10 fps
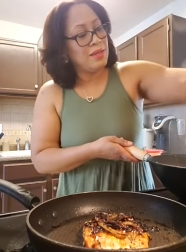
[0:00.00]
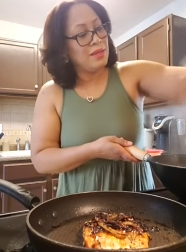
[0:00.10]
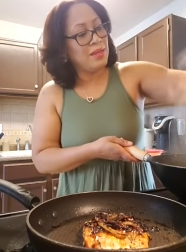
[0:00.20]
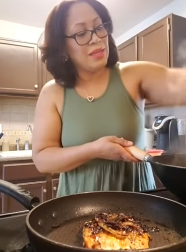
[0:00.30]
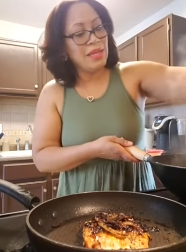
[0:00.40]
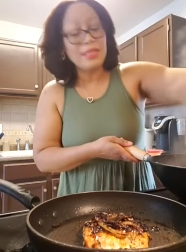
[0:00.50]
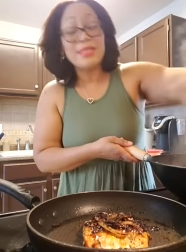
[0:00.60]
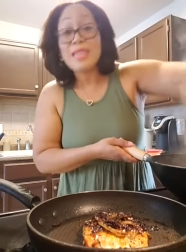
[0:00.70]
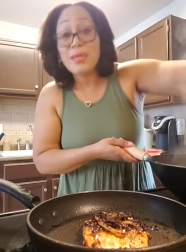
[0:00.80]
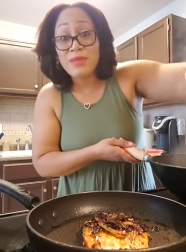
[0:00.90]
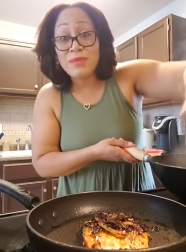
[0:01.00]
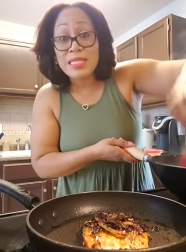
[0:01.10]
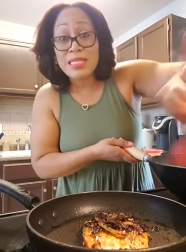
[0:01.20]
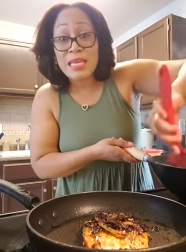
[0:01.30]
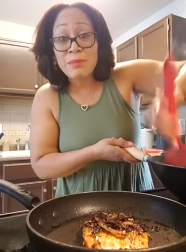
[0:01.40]
Yeah, I need to stay away from the
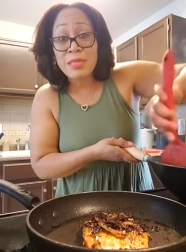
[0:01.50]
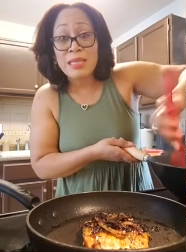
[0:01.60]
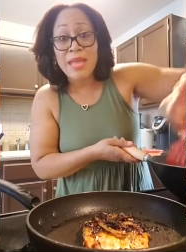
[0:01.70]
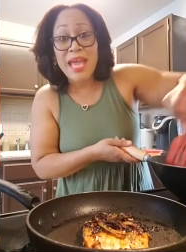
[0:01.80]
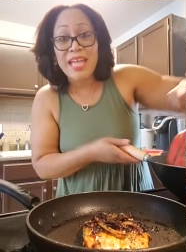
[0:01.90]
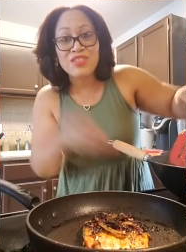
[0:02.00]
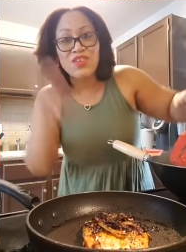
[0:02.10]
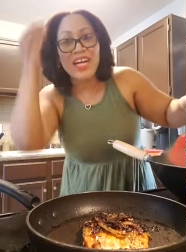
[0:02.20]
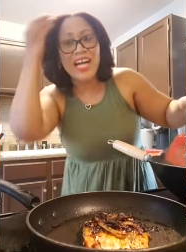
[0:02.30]
steam because I'm natural.